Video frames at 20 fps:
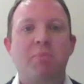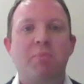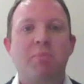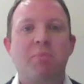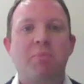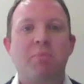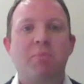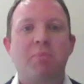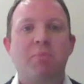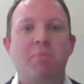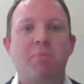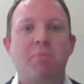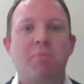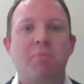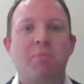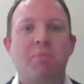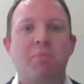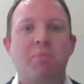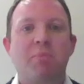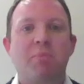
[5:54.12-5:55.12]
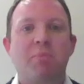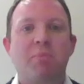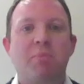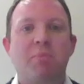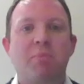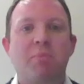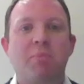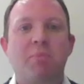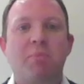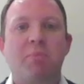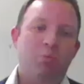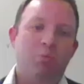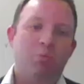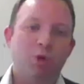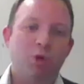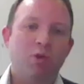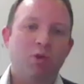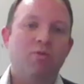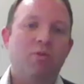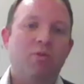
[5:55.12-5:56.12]
That's now moving
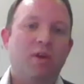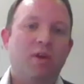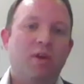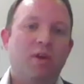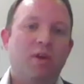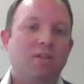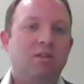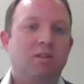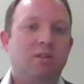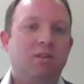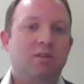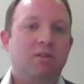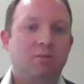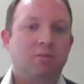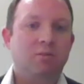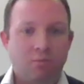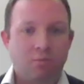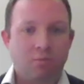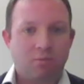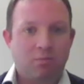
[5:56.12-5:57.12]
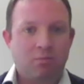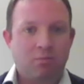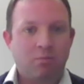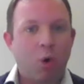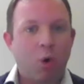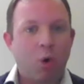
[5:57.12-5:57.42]
more to the operational side.